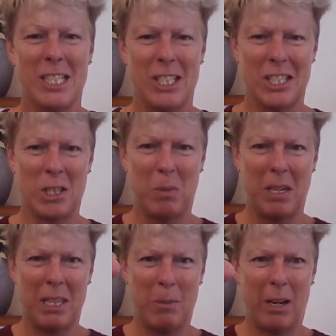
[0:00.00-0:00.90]
just
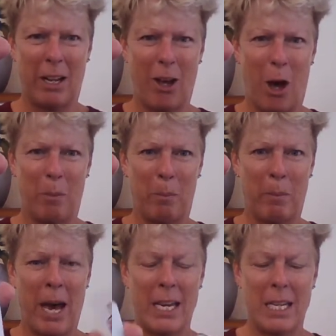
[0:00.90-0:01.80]
split them, and I got
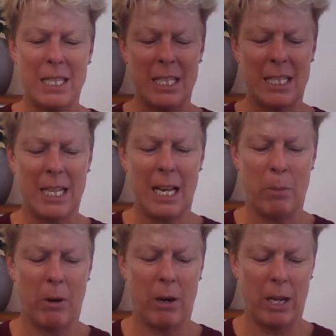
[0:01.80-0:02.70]
minus a
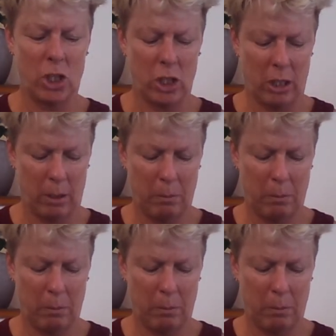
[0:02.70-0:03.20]
celebration.